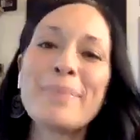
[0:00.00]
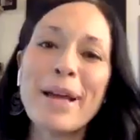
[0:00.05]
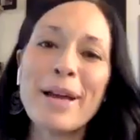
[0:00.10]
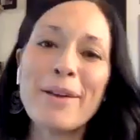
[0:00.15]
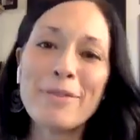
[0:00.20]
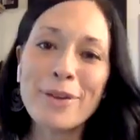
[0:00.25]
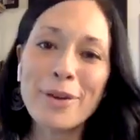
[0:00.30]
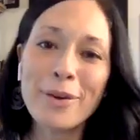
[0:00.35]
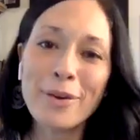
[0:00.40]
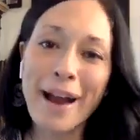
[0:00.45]

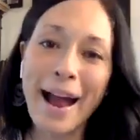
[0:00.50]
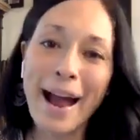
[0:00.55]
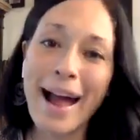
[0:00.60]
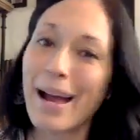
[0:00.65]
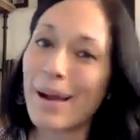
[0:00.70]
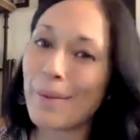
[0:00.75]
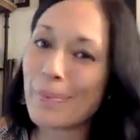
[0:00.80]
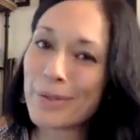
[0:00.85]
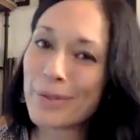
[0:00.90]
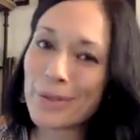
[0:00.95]
Bev, you're
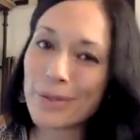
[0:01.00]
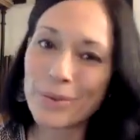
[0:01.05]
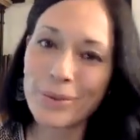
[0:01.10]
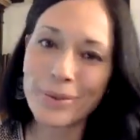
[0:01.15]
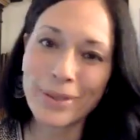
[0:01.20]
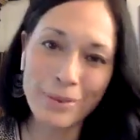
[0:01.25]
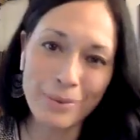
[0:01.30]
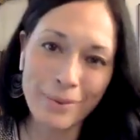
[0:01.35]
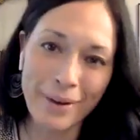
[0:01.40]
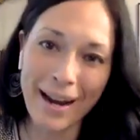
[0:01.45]

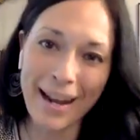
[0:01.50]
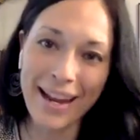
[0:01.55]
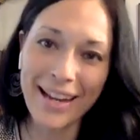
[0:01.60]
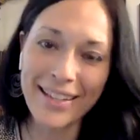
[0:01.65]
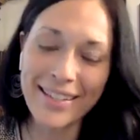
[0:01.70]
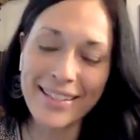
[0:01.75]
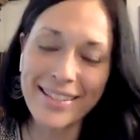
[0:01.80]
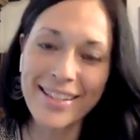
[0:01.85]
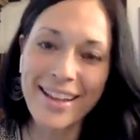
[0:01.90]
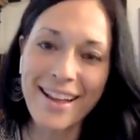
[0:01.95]
absolutely
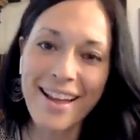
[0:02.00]
right.